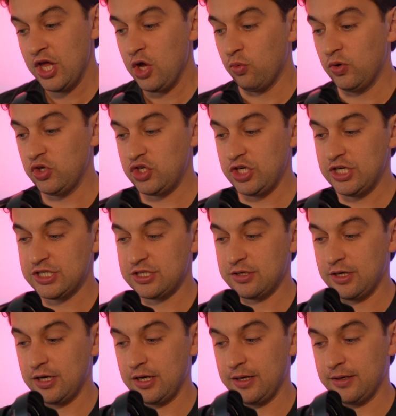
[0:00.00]
which is
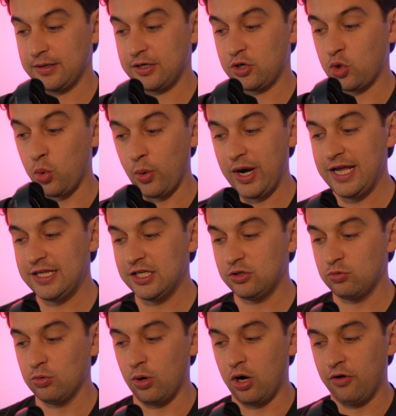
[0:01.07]
created
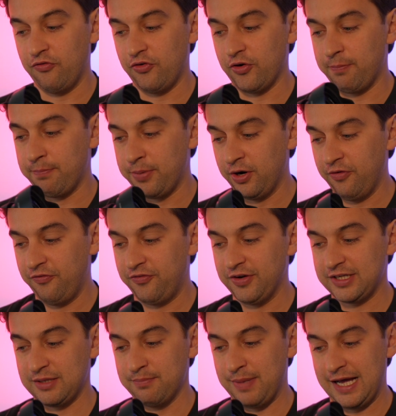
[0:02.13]
to offer
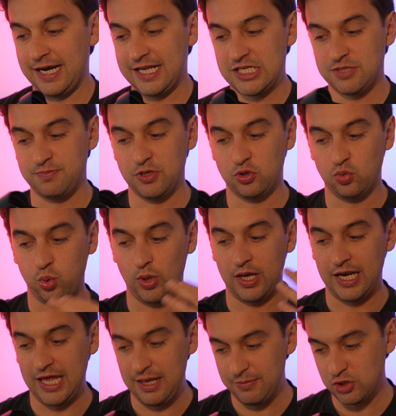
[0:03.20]
perfect balance between
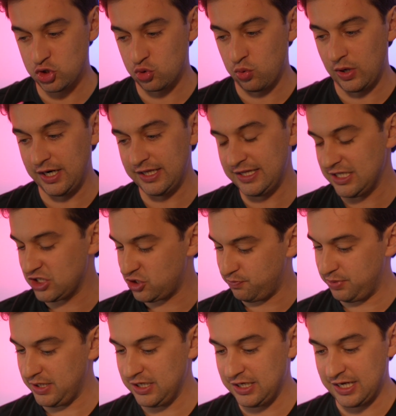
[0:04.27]
image quality,
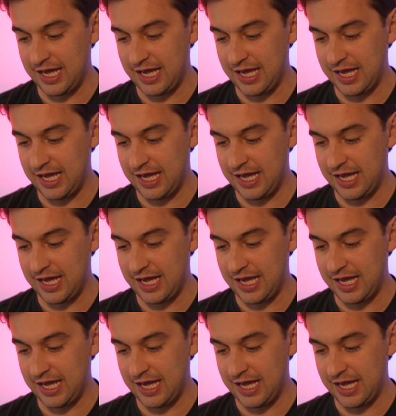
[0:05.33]
speed,